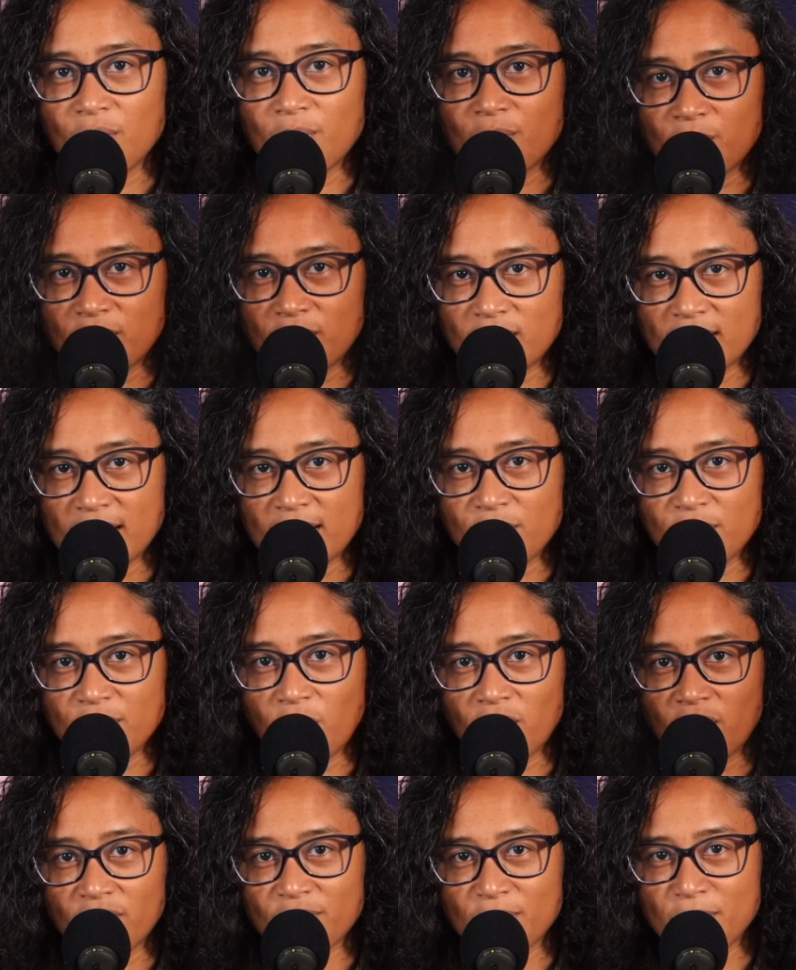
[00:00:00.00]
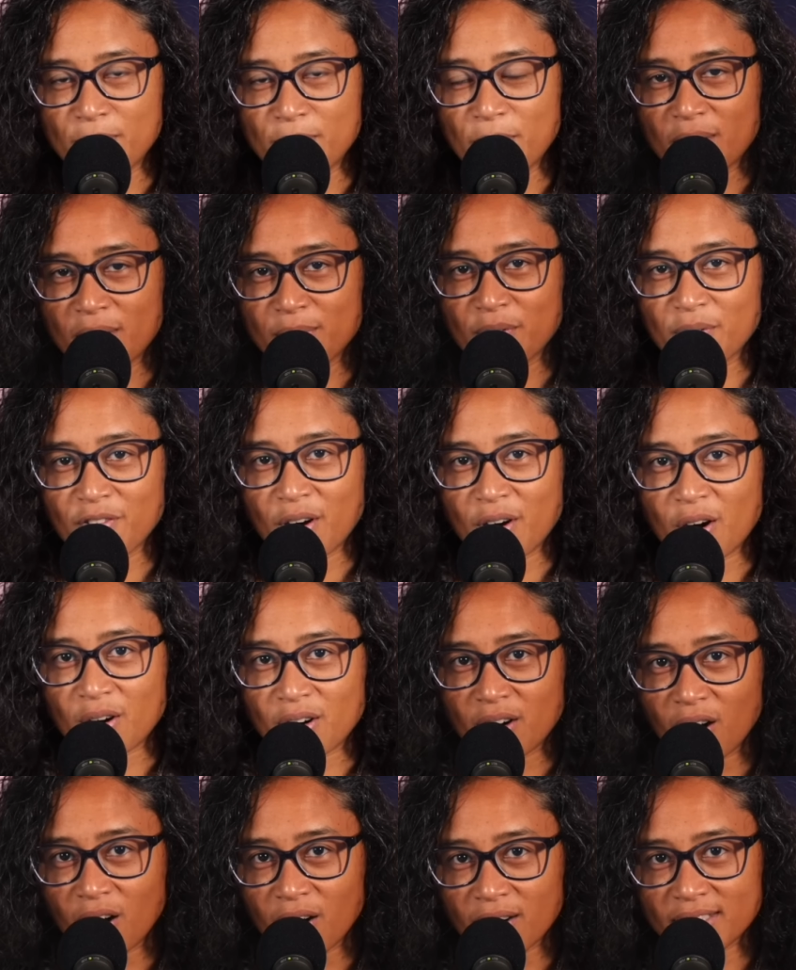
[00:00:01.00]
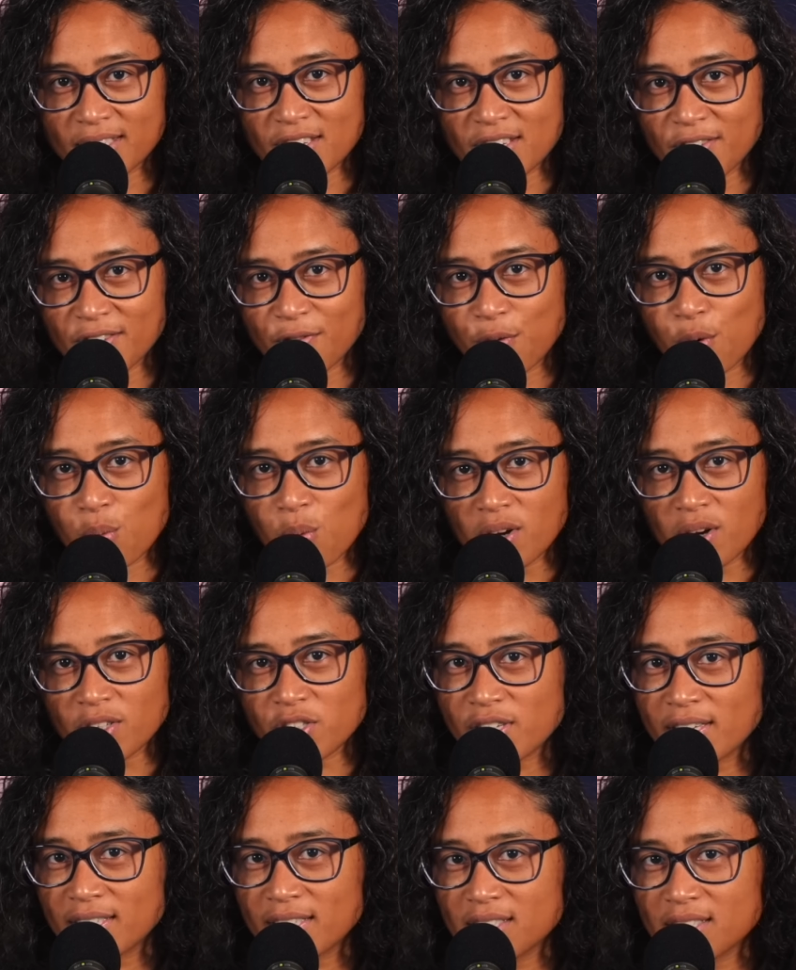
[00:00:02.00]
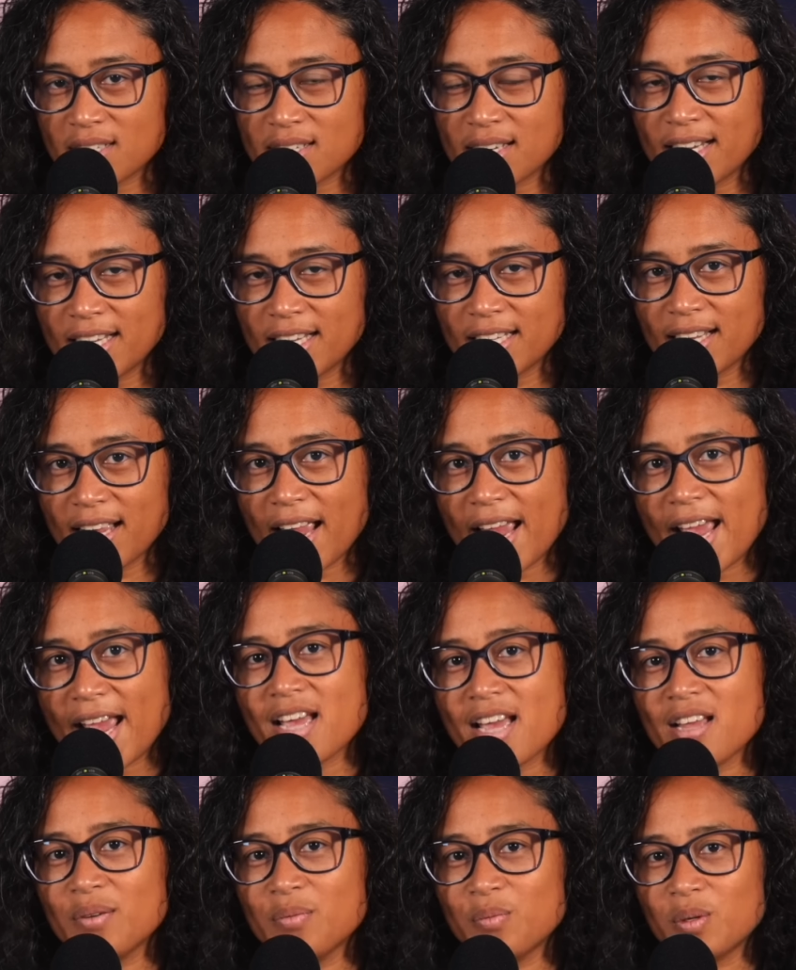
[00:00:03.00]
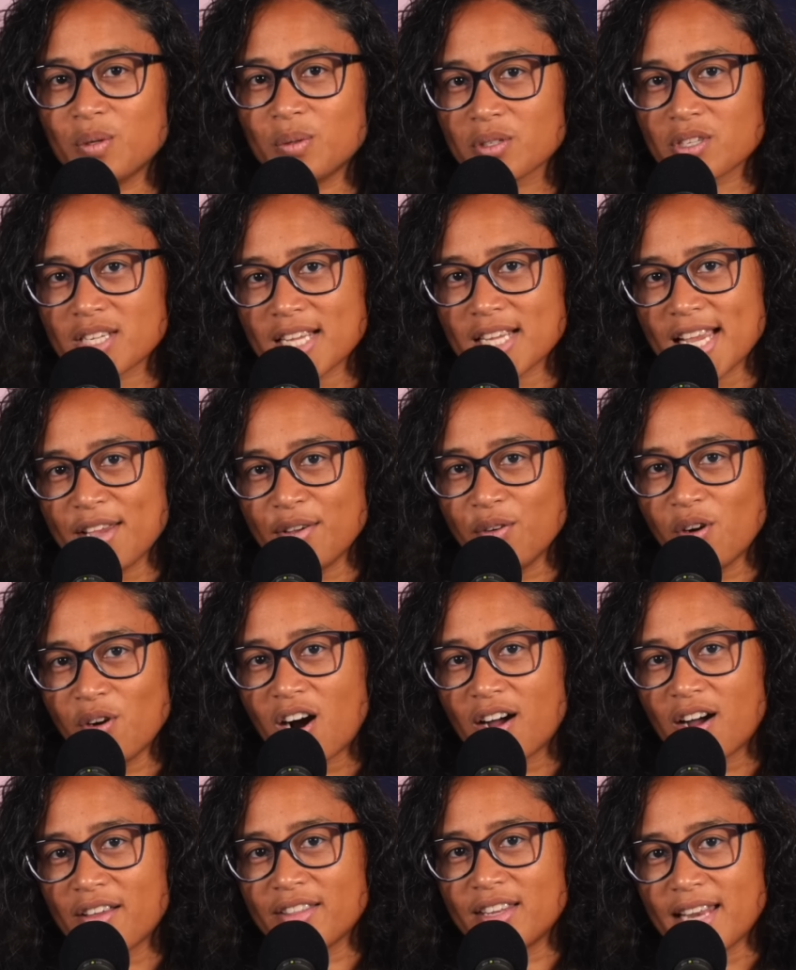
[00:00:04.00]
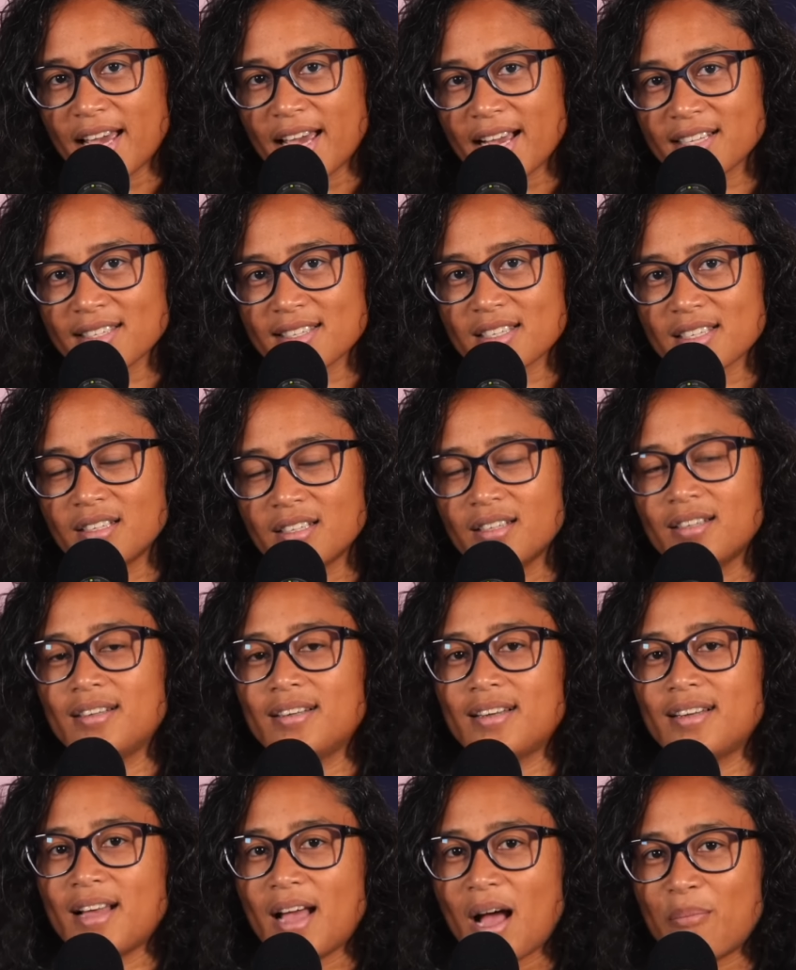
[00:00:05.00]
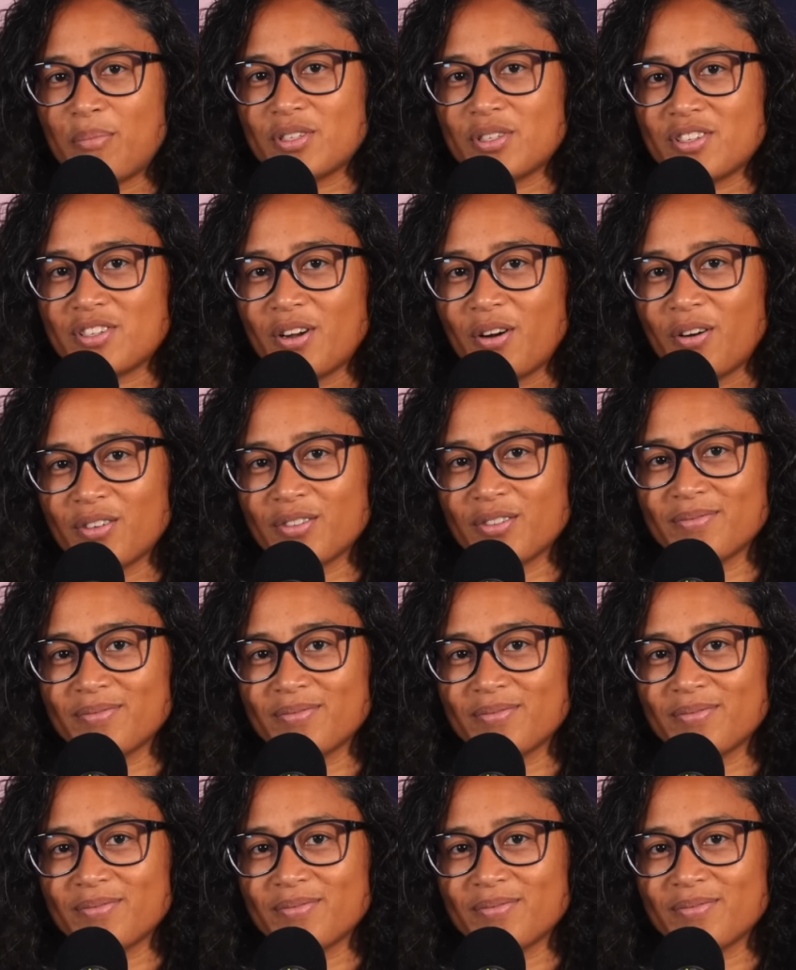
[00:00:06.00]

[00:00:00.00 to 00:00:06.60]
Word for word: We thank you all from the bottom of our hearts for watching and listening, and we will see you on the next episode.